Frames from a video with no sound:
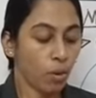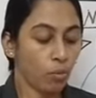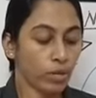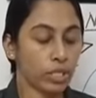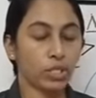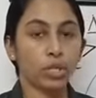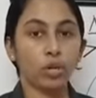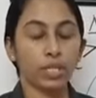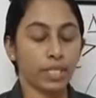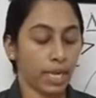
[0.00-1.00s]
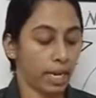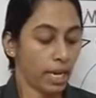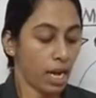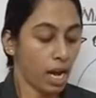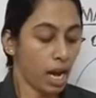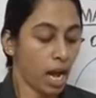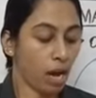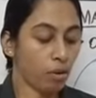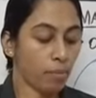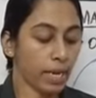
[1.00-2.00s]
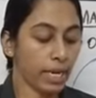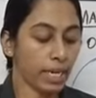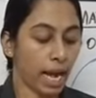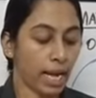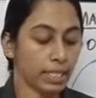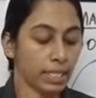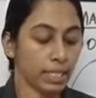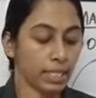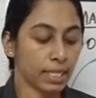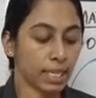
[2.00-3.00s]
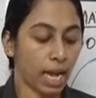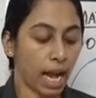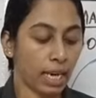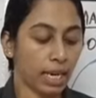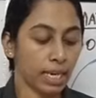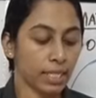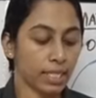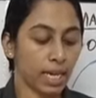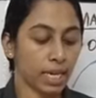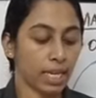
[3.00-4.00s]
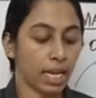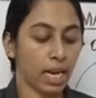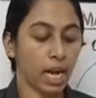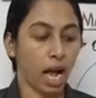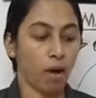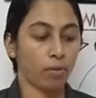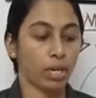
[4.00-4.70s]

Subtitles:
First question. How many tangents can a circle have?